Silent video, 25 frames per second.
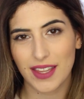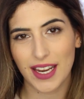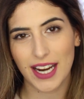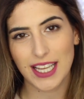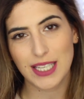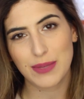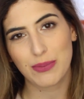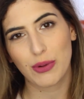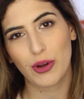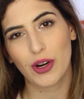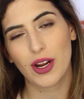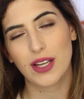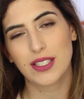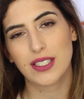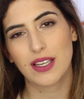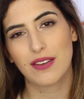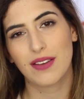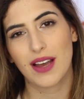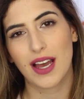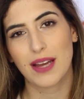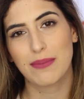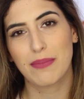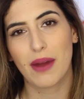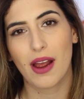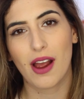The next product I've
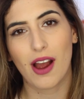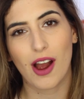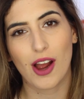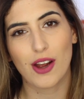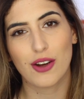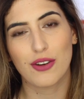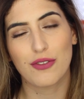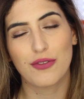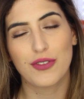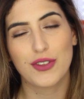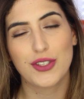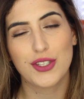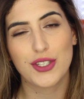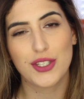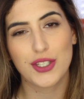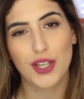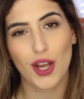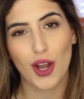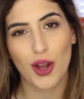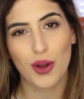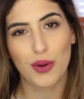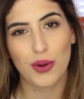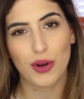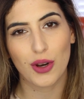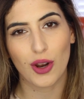had my eye on for
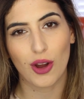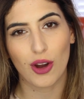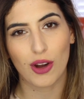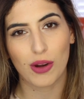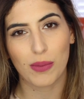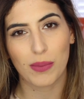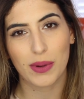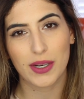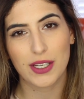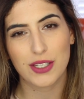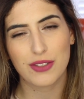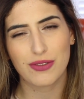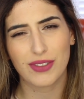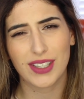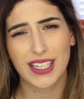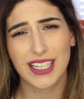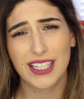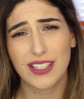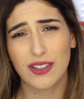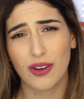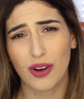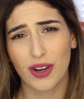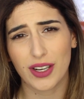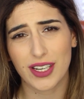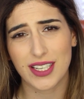so long, but it's really
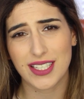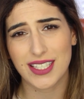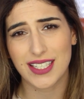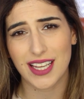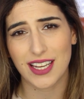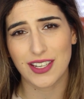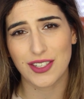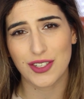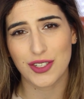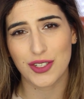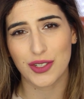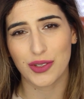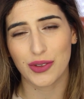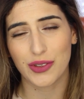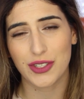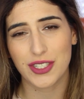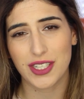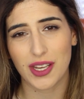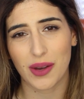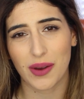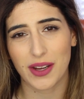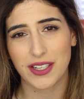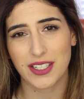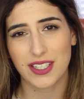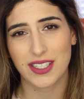not an essential,
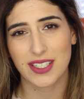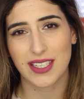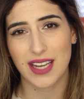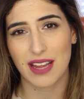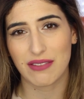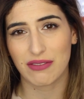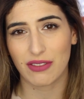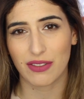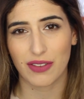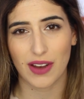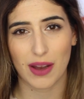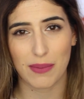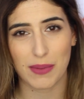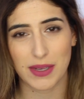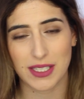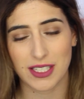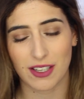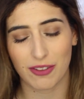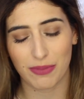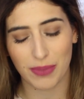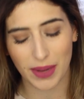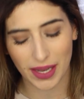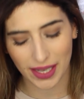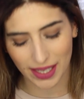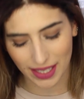so I just never found
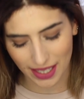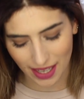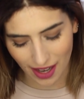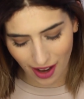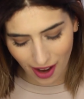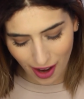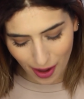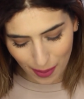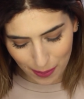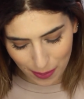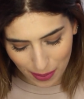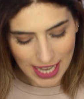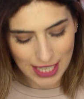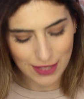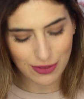myself picking it up.